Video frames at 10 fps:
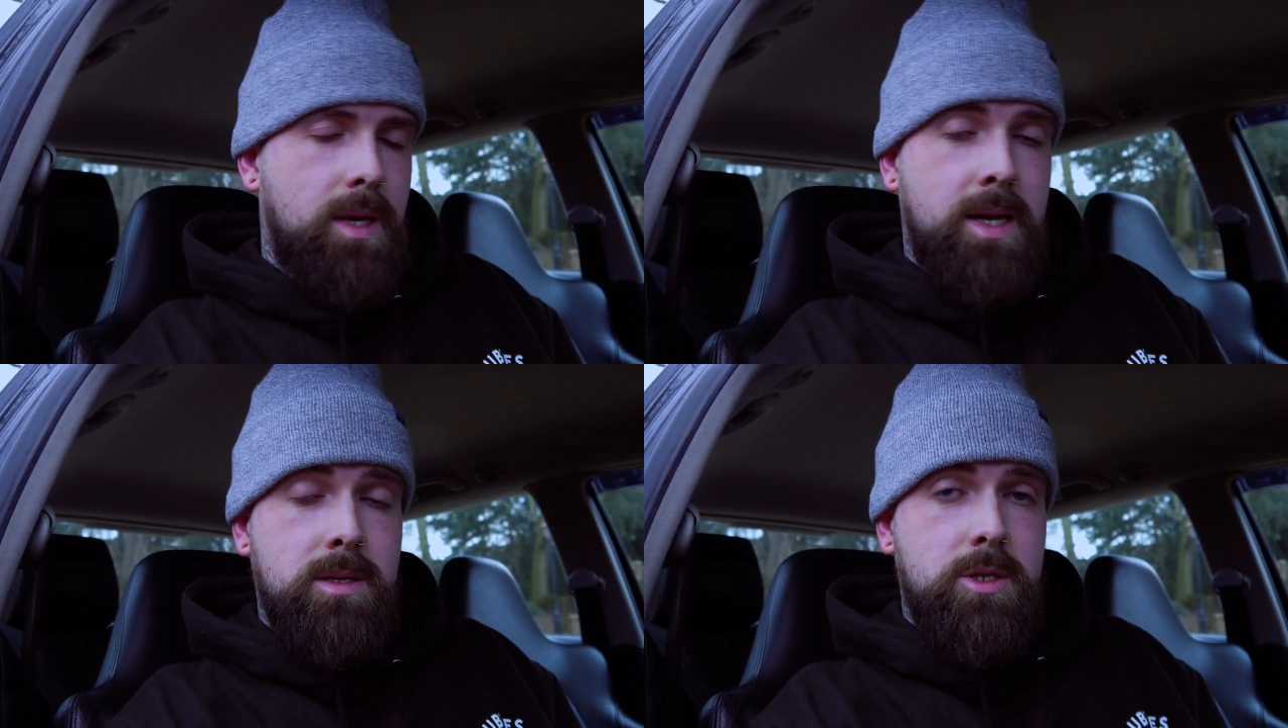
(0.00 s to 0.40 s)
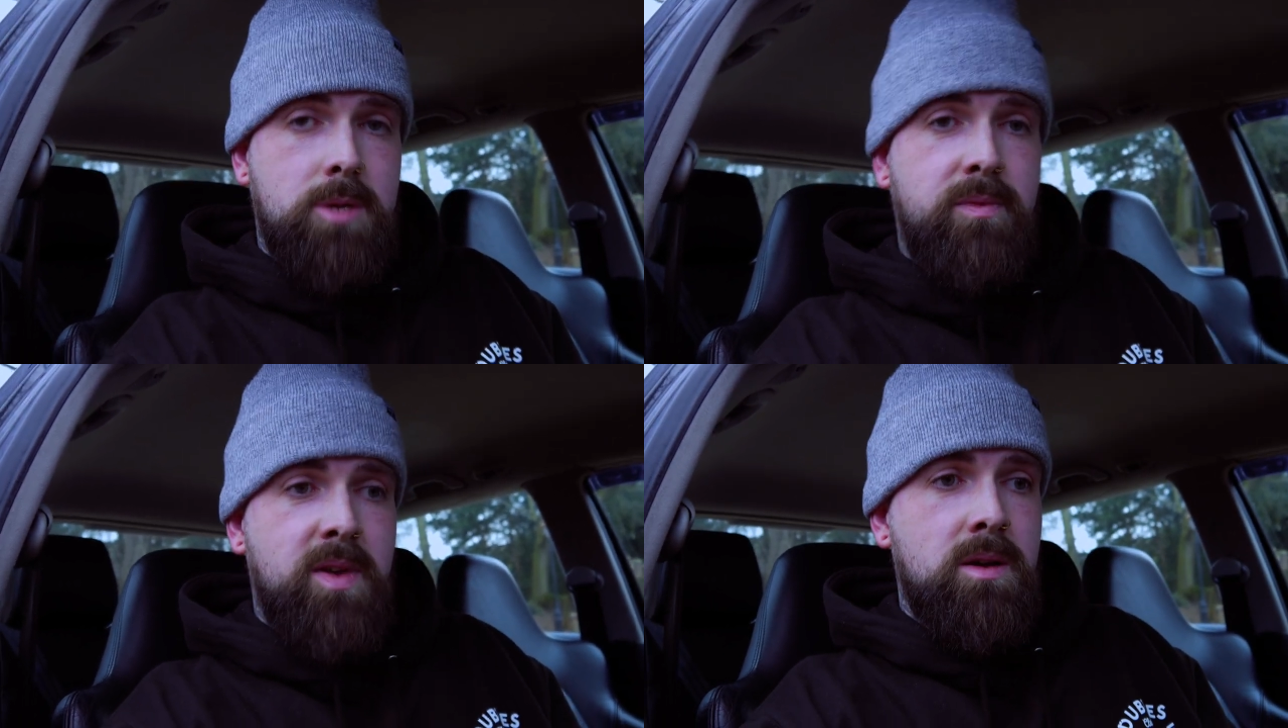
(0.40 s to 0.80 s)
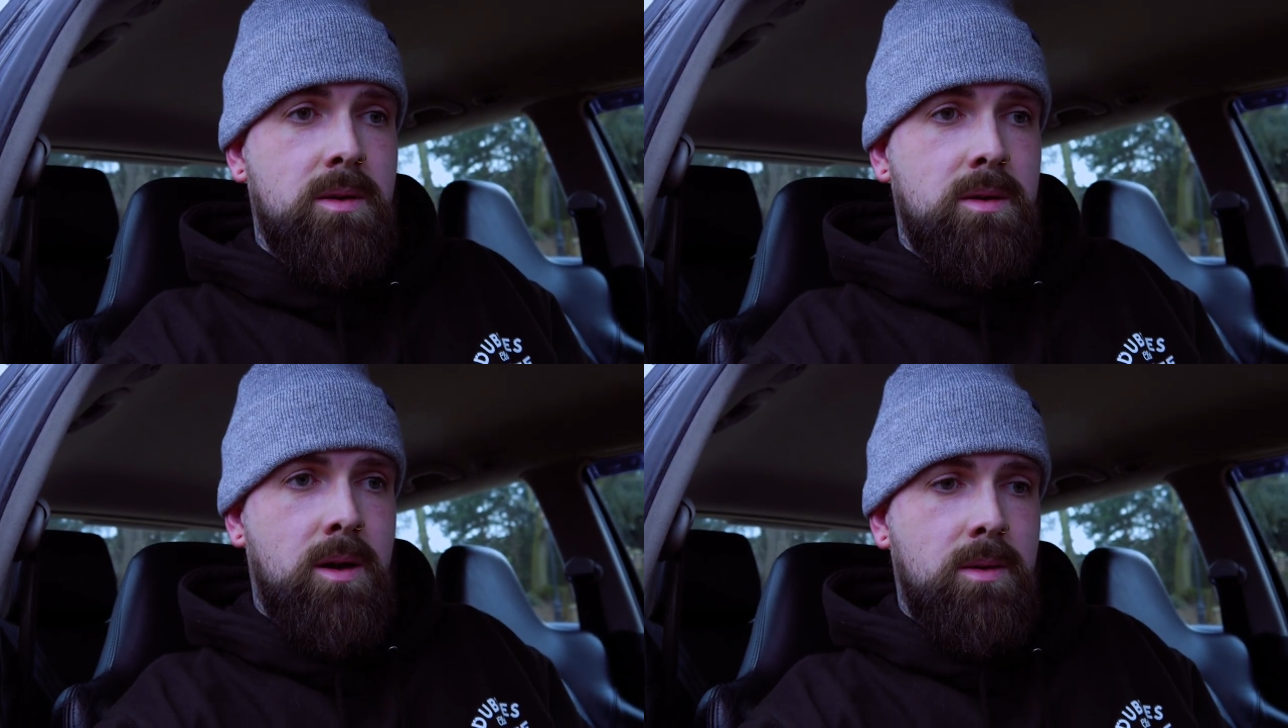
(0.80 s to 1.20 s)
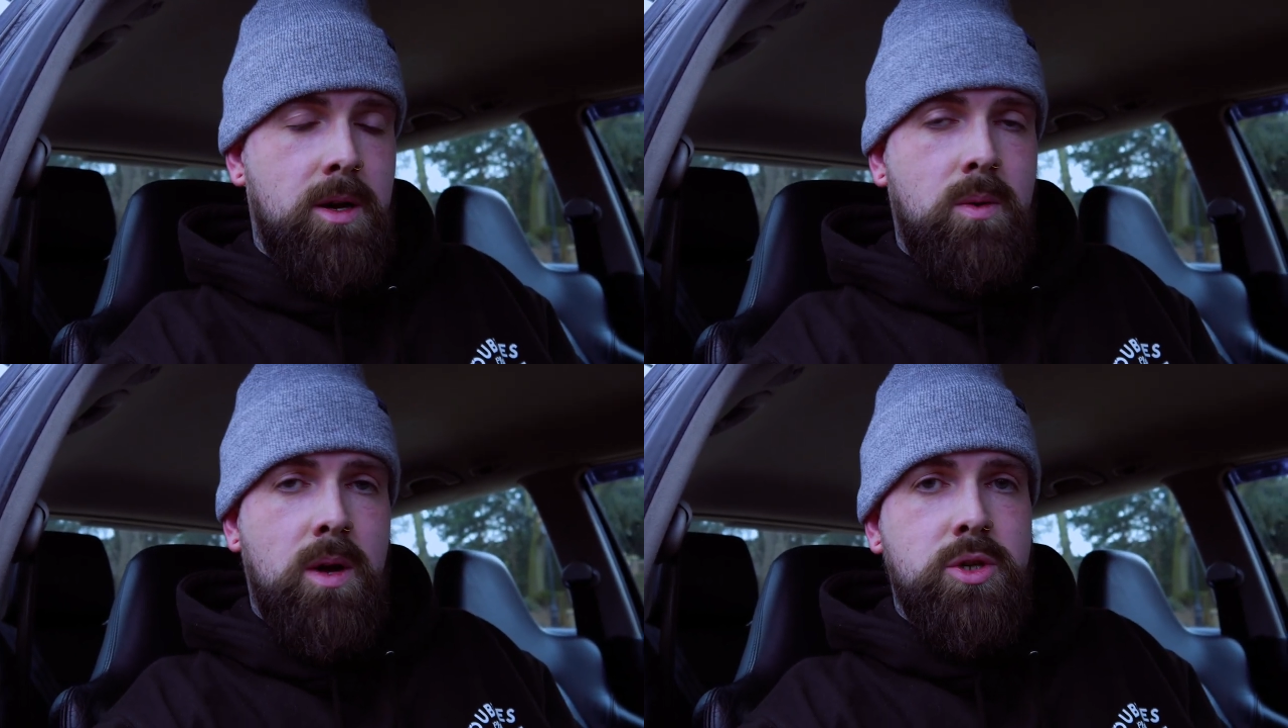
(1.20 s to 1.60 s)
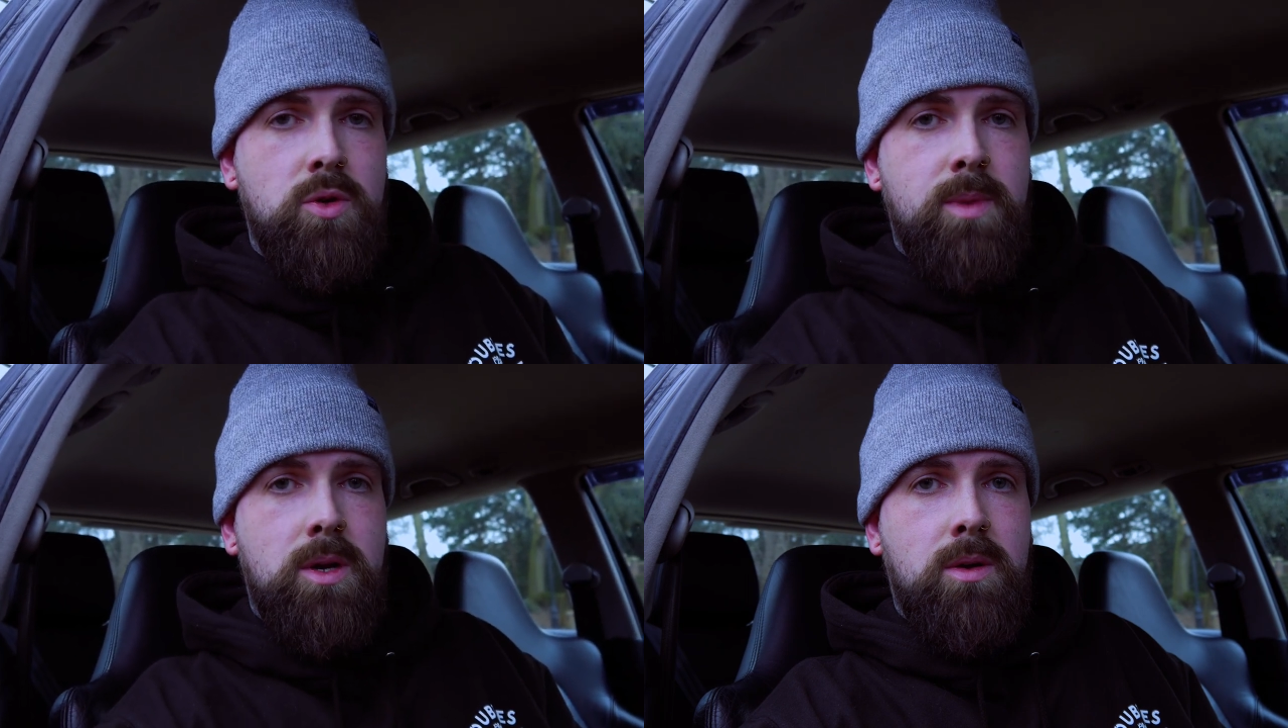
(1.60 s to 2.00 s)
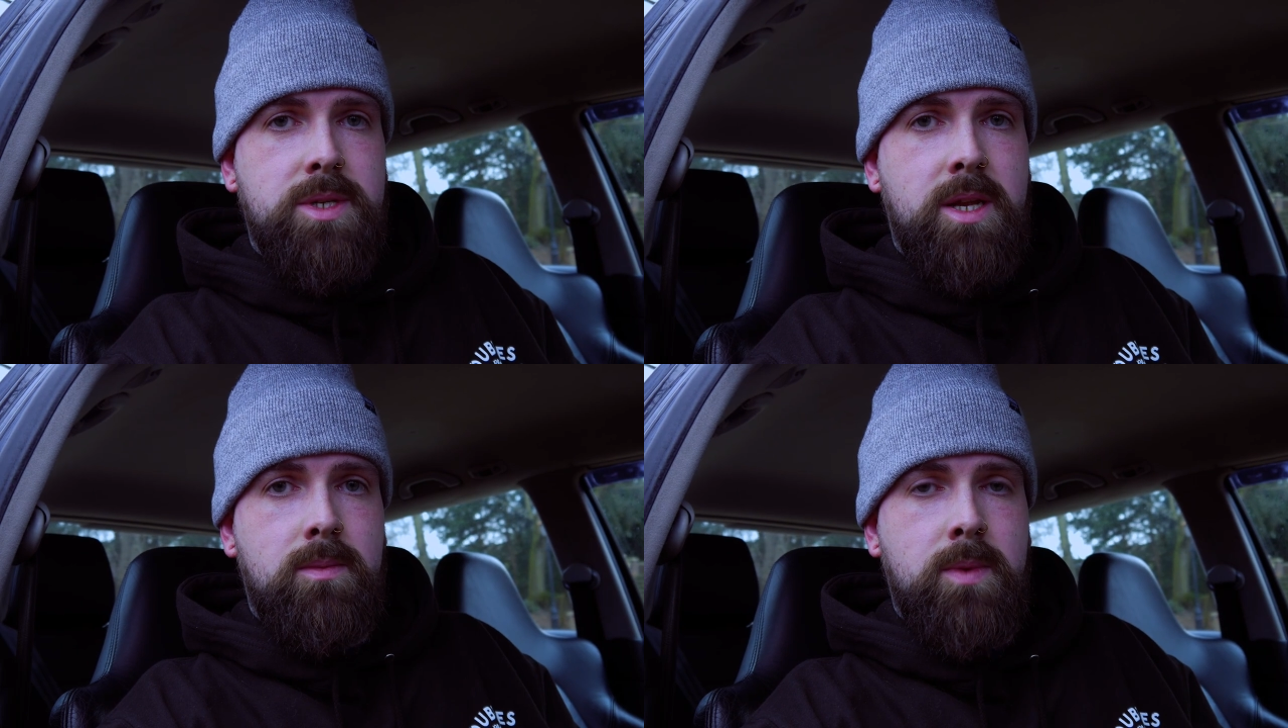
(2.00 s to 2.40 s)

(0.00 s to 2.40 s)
And to be fair, I quite enjoy my content.